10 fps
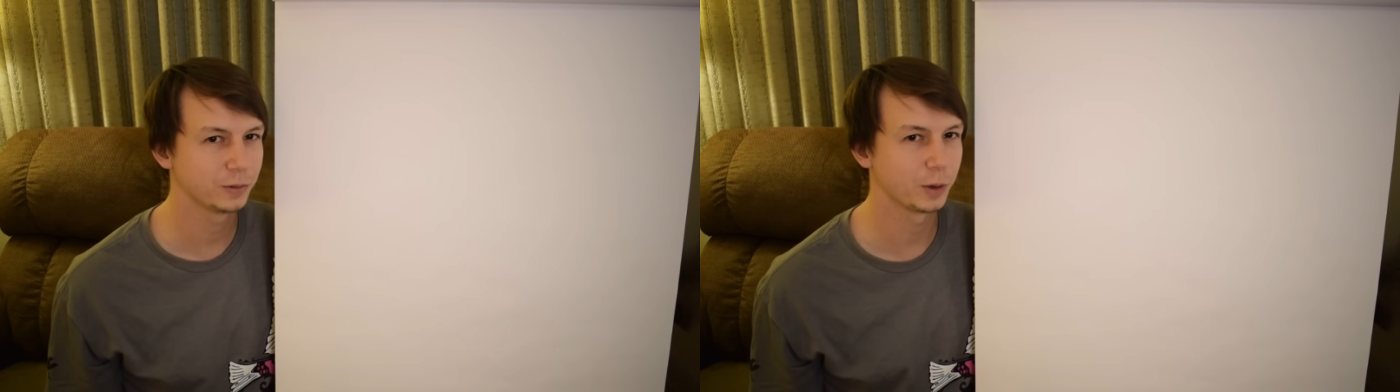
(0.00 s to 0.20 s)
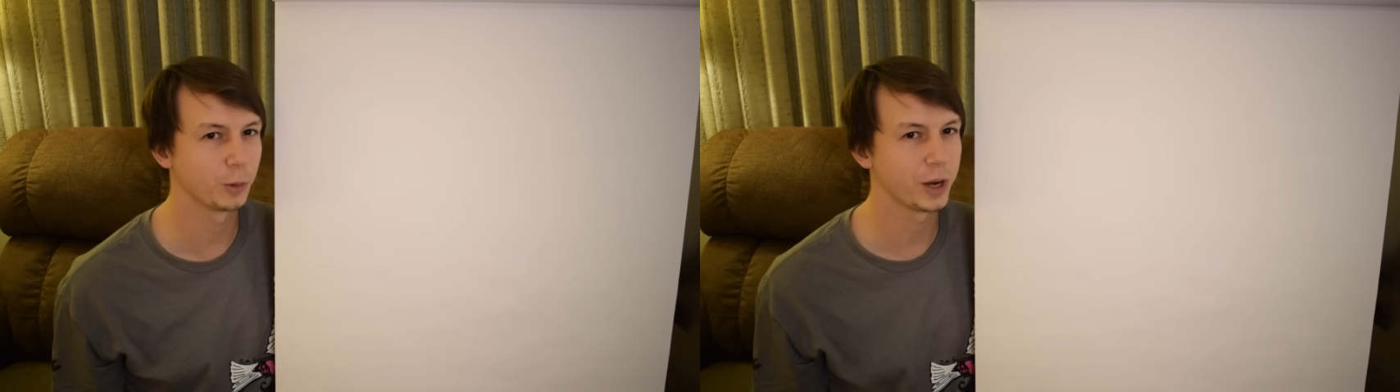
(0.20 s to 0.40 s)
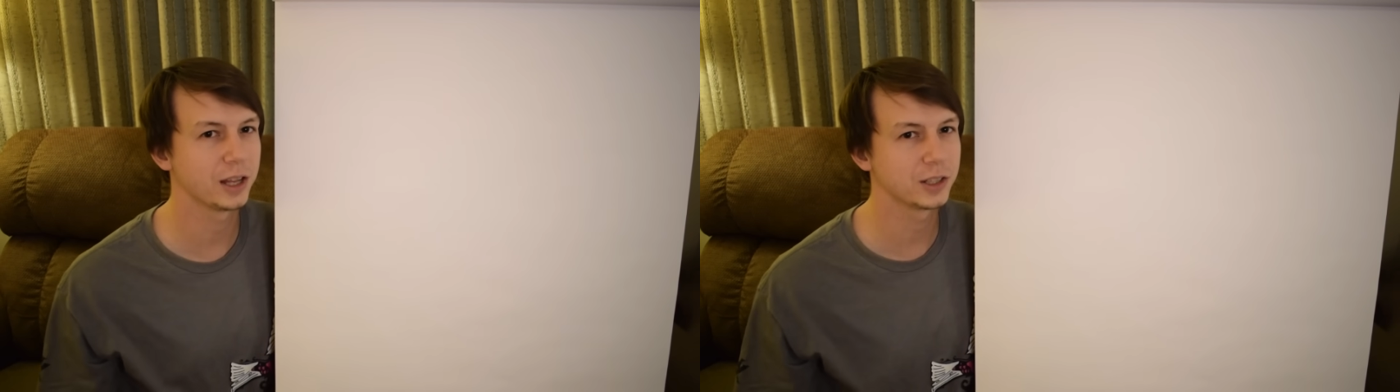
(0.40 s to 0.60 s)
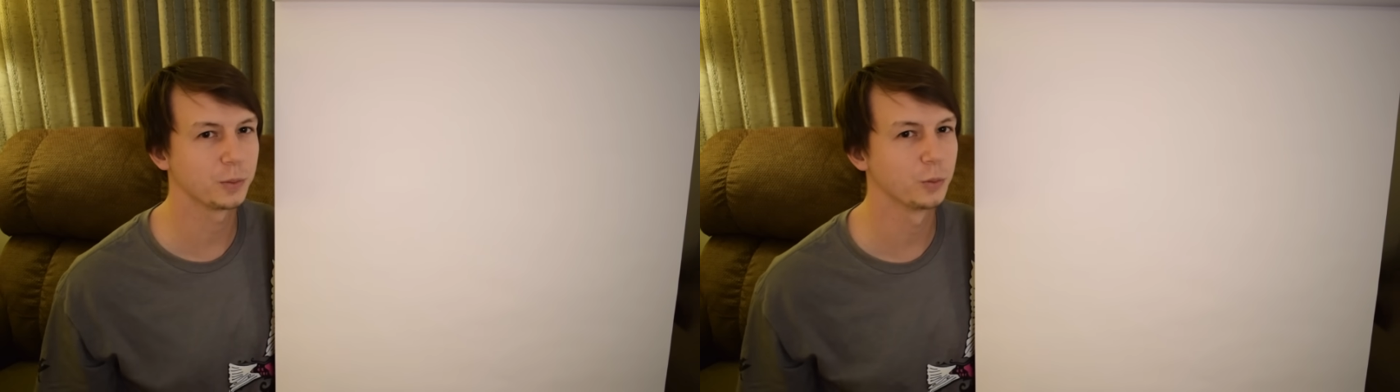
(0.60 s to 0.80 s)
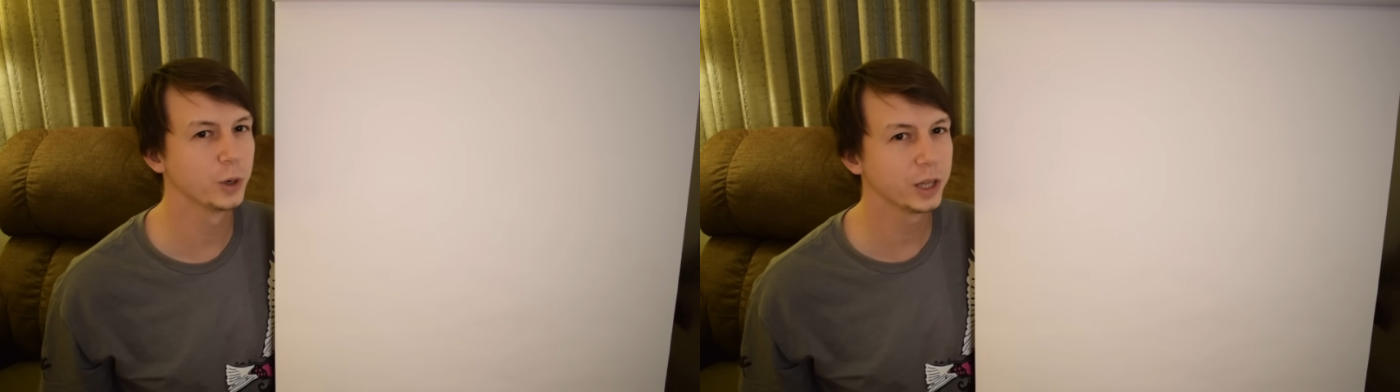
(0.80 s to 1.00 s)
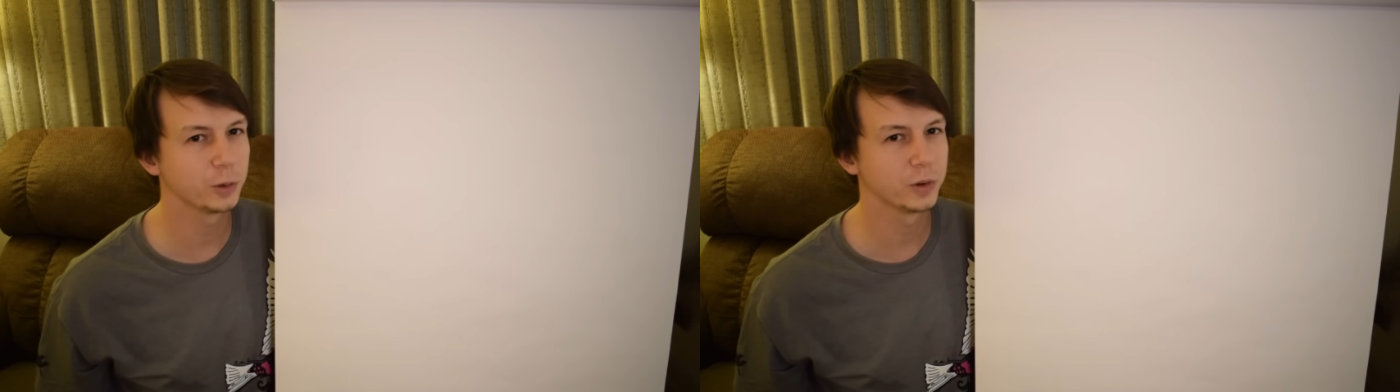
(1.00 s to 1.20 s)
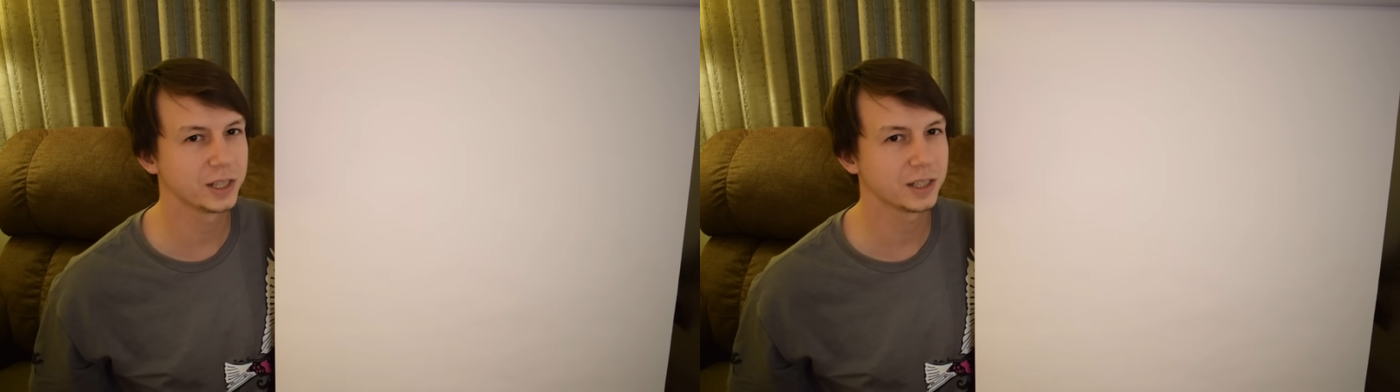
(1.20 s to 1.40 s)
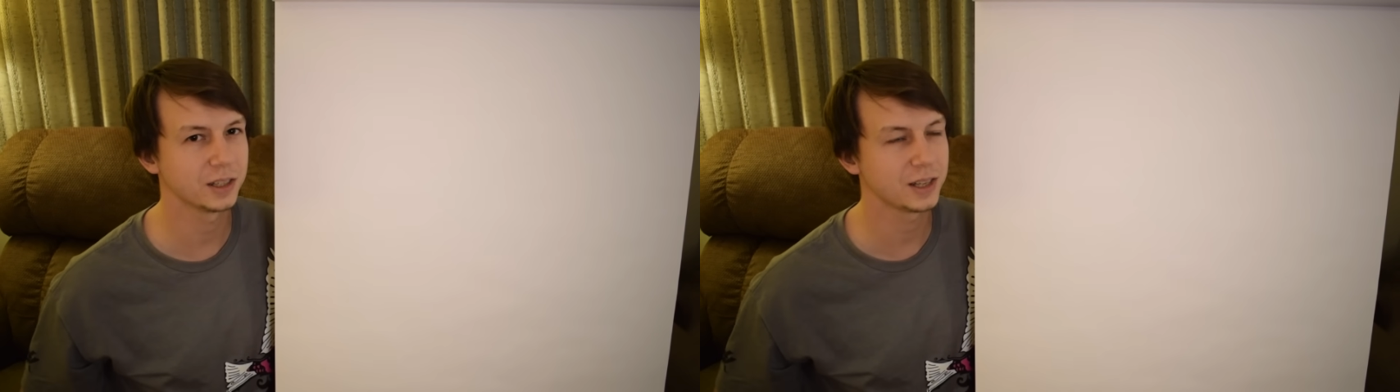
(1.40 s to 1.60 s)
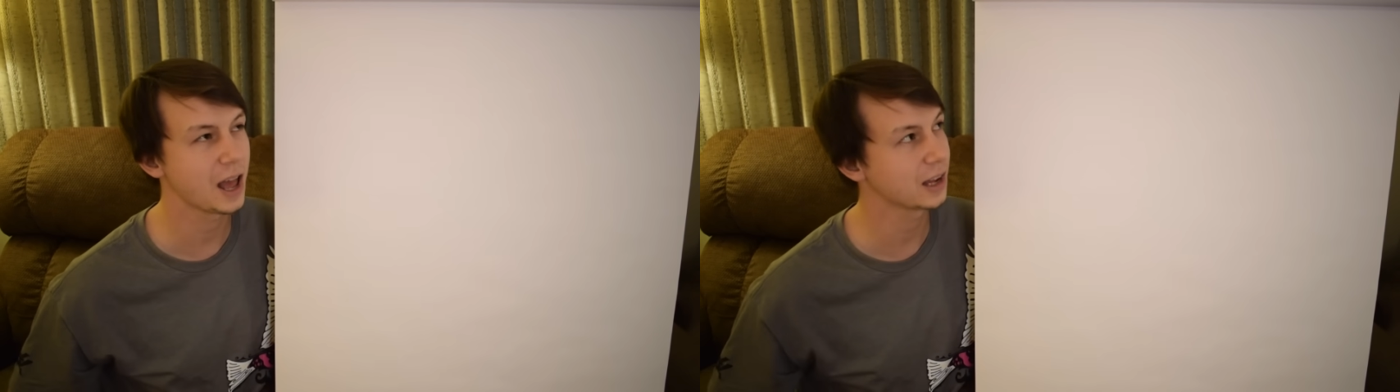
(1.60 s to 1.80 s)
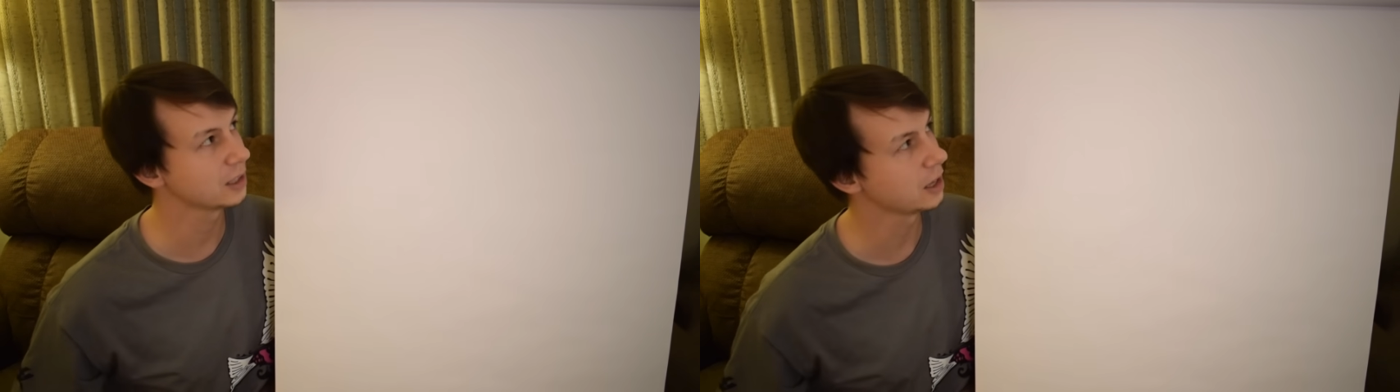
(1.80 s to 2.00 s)
where we had some really recent
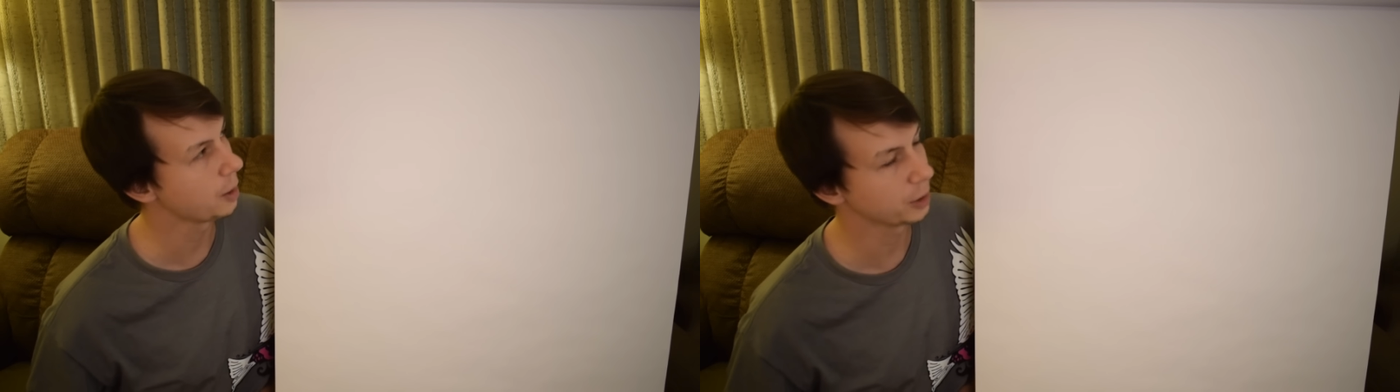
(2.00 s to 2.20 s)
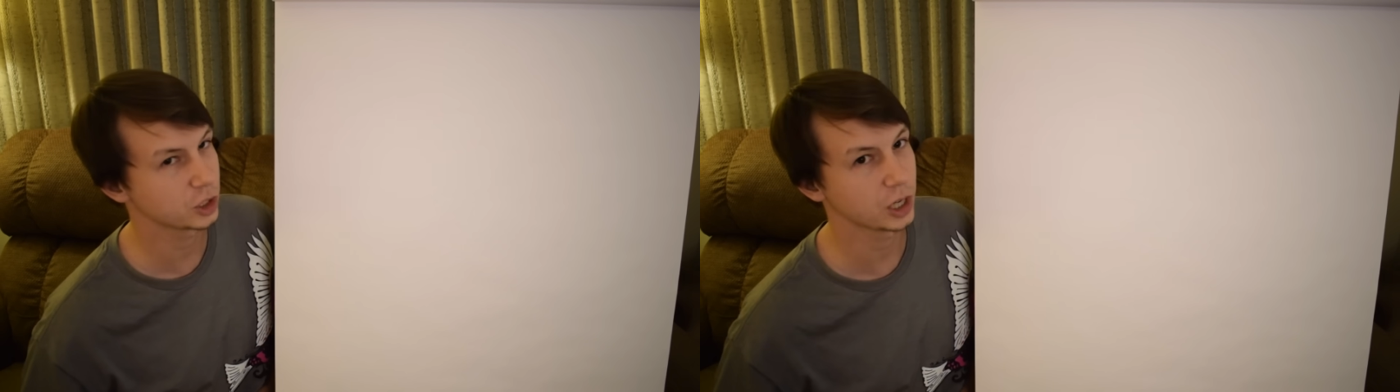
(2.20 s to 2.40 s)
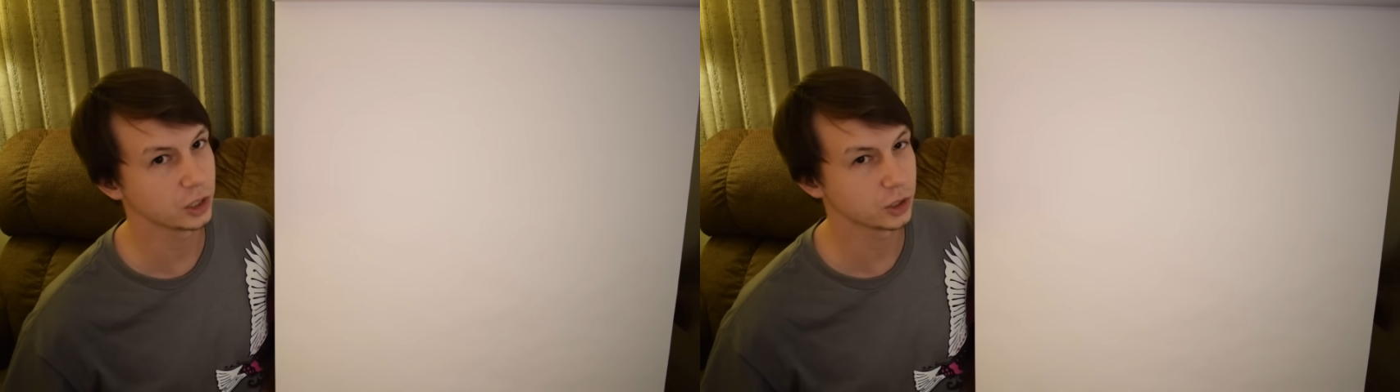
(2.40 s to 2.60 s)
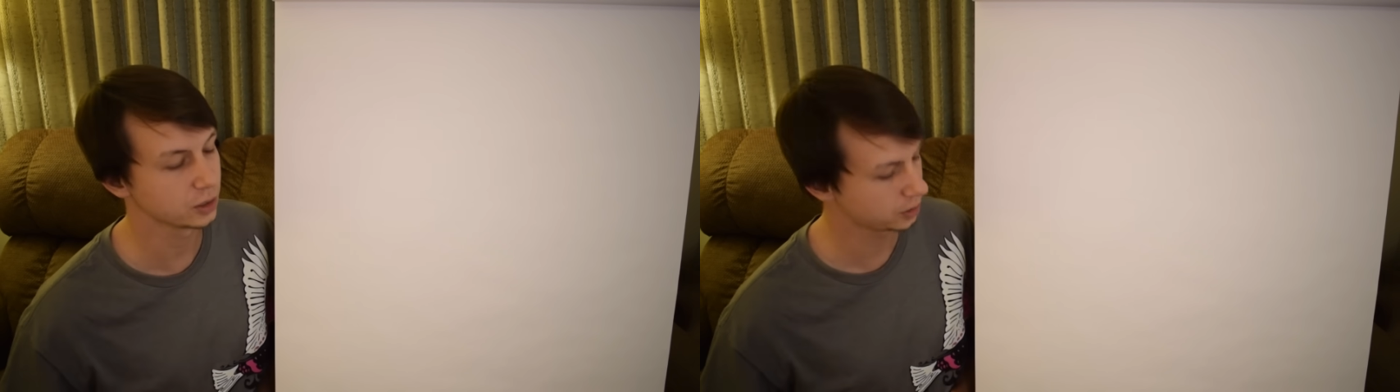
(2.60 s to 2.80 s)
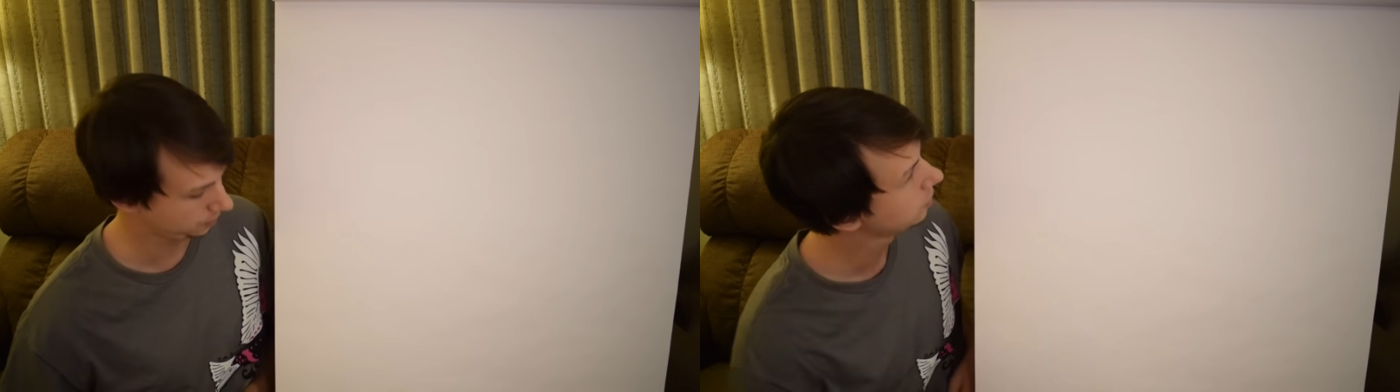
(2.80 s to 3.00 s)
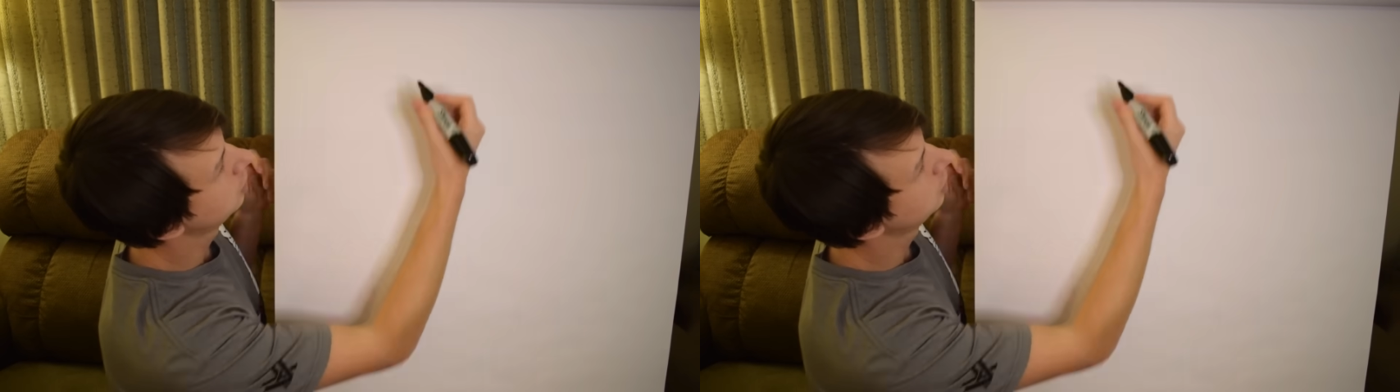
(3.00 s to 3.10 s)
taxonomic changes.